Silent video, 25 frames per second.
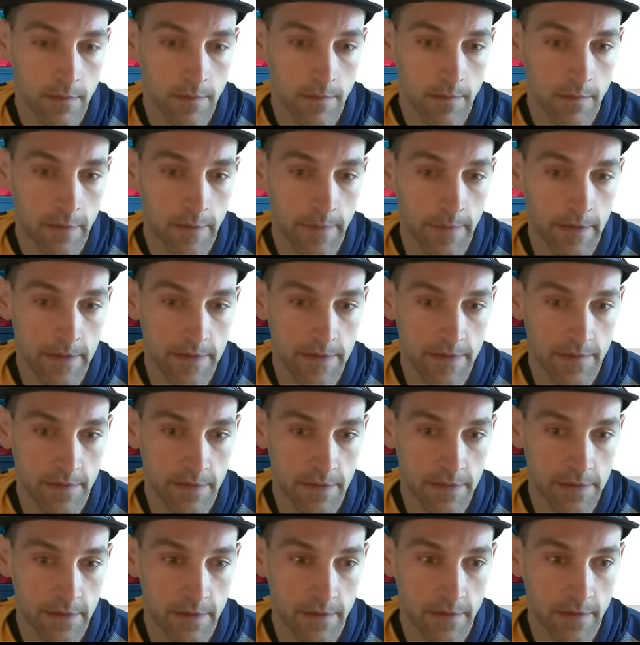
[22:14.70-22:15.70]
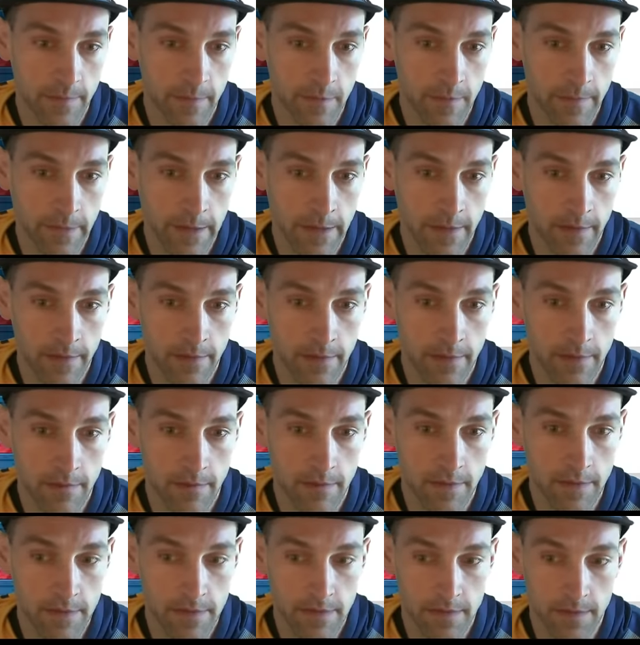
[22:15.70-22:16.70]
Maybe that doesn't really generate blue mana.
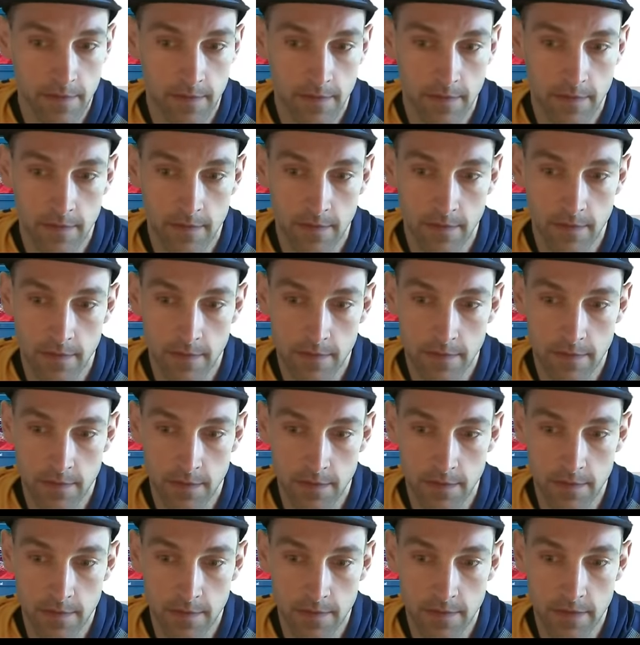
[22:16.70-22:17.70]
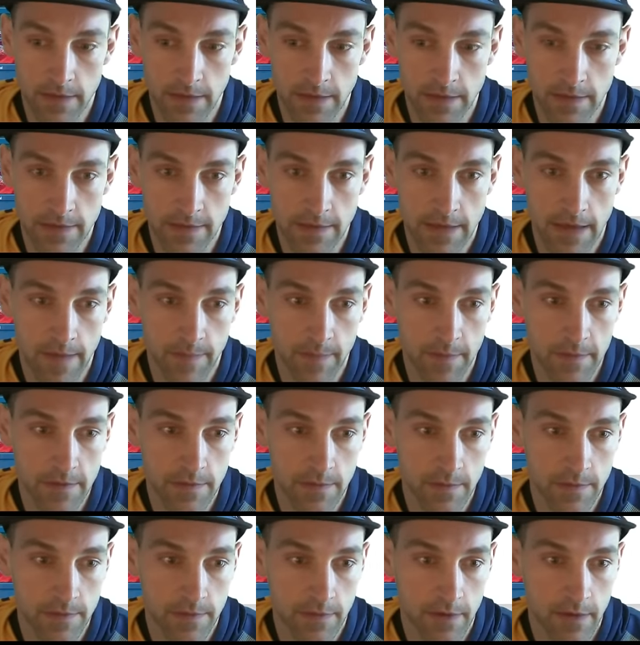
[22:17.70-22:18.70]
Just turns the snap
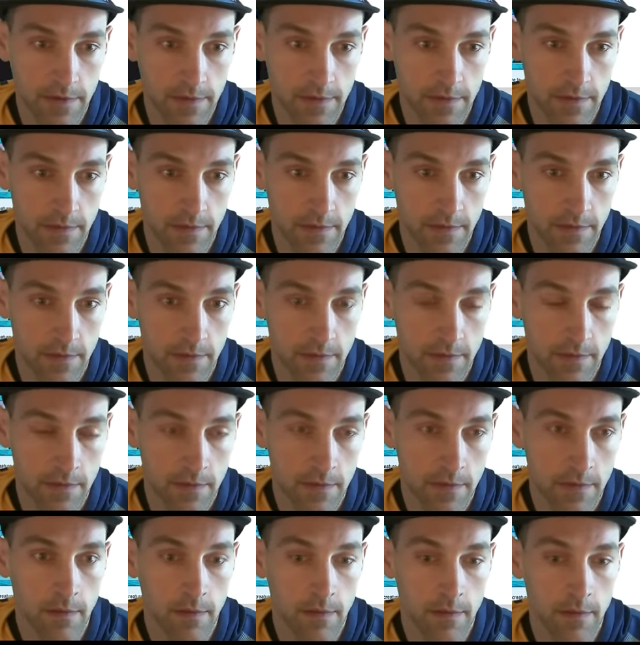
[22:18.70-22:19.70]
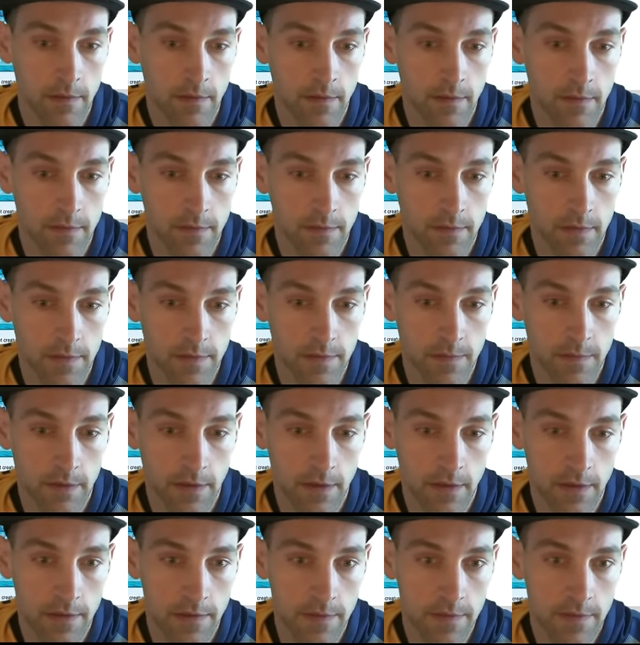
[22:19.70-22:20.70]
into a draw two. Draw two
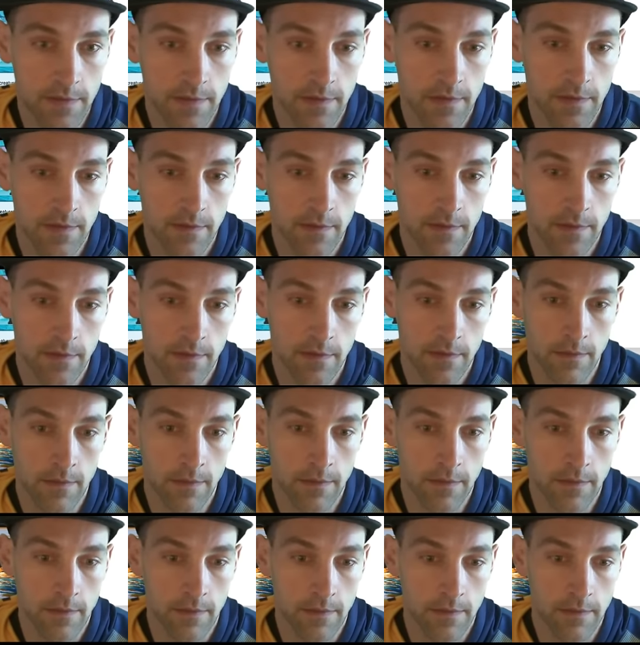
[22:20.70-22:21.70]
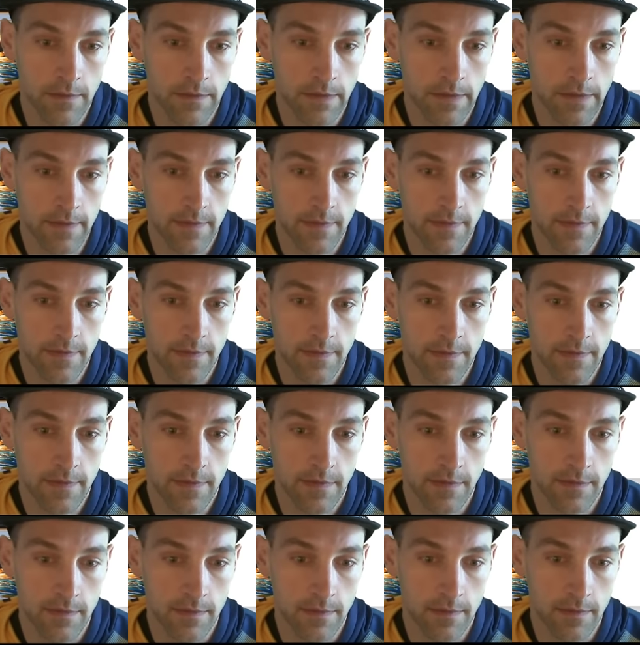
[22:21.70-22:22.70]
cards, Let's
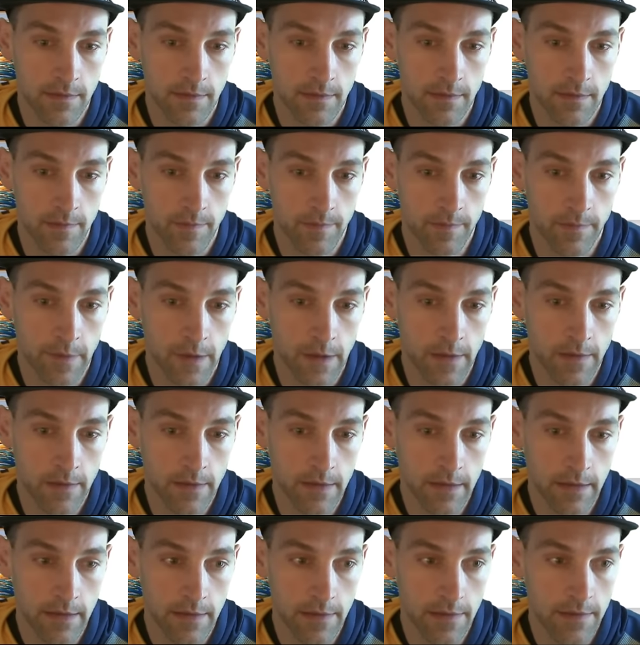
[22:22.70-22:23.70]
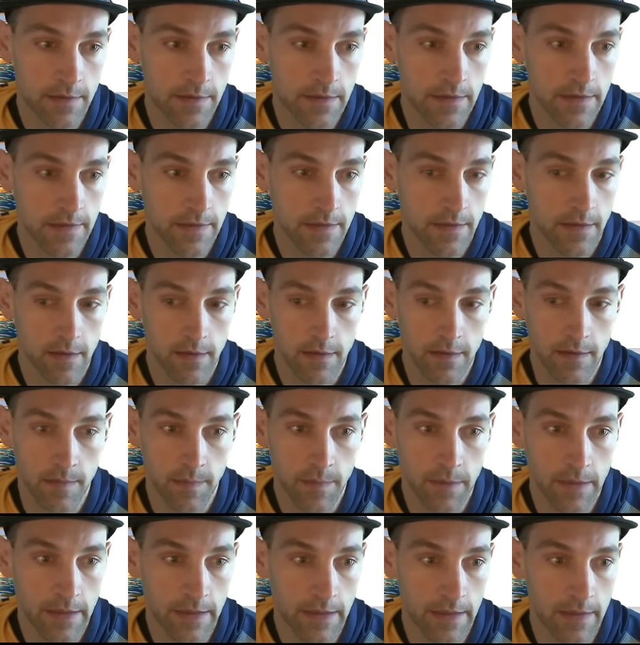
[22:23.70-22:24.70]
modern age, discard the
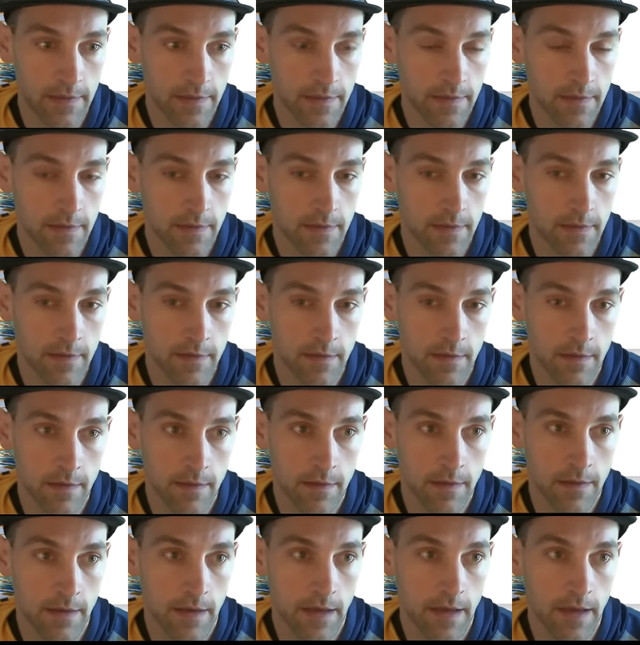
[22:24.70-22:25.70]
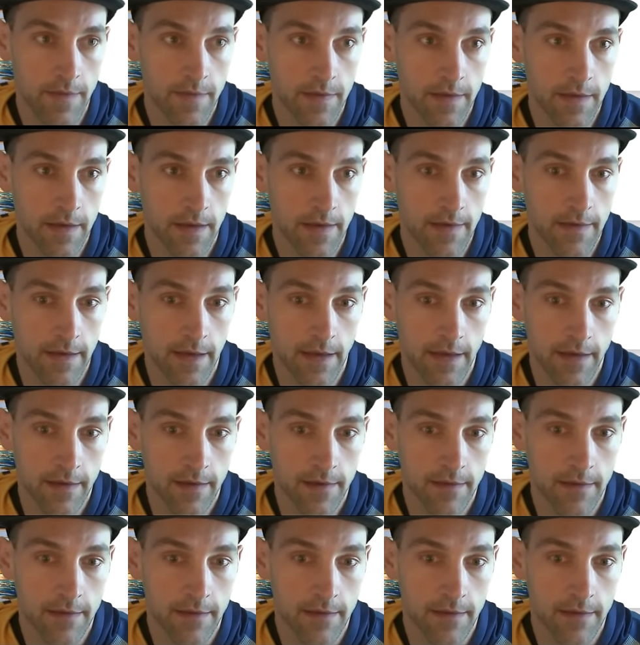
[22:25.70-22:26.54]
Plains. I have to not deck.